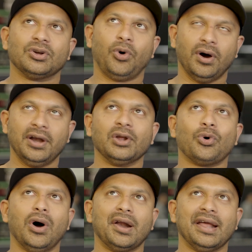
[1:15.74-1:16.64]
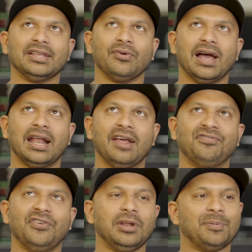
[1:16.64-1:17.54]
quarter to quarter, I think got a
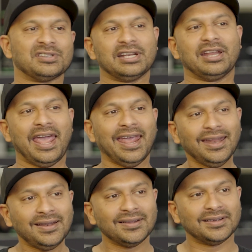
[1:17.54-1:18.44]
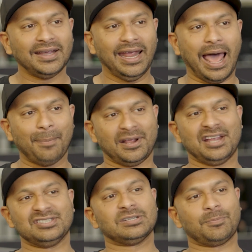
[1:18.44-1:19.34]
50% gain in
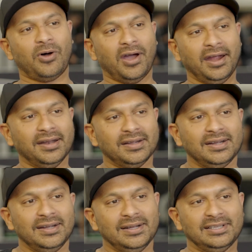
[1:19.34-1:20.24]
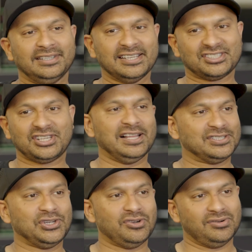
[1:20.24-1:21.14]
applications deployed. That just
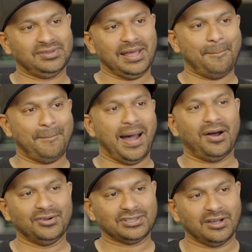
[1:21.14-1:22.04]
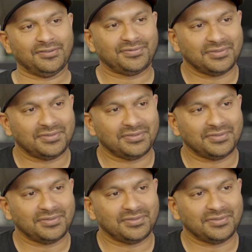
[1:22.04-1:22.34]
tells you the amount of